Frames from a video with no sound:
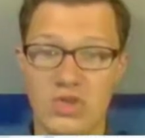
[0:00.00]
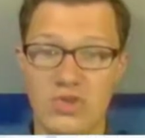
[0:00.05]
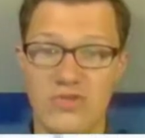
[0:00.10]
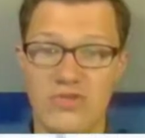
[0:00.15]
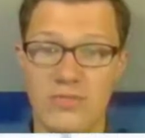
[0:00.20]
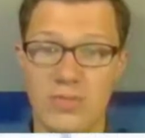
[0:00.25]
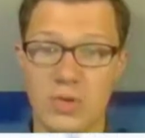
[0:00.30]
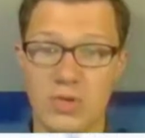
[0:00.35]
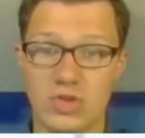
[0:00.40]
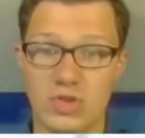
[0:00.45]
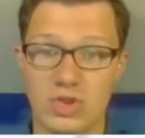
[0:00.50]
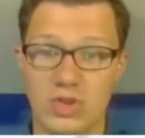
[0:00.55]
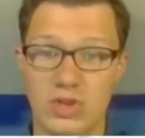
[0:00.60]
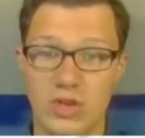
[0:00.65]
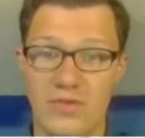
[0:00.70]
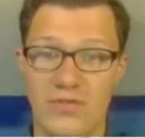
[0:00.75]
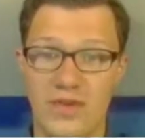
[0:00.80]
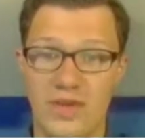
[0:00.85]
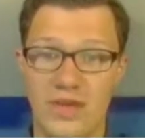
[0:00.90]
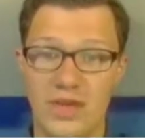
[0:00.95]
of motion
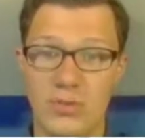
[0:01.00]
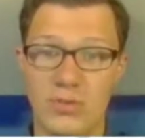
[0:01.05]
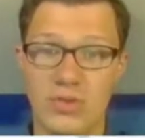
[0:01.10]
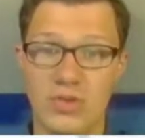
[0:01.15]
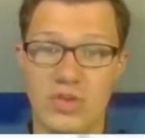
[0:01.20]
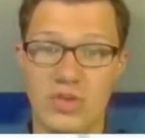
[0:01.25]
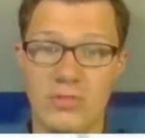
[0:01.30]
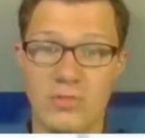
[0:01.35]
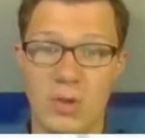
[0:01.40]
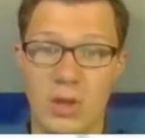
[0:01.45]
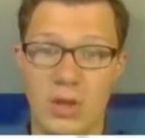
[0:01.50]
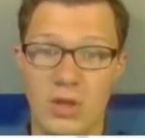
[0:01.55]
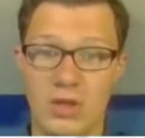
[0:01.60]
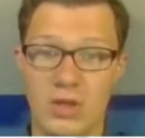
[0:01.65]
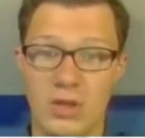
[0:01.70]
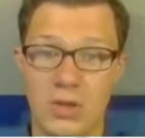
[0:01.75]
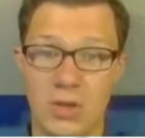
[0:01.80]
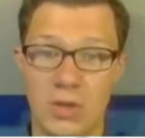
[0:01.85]
of any rigid body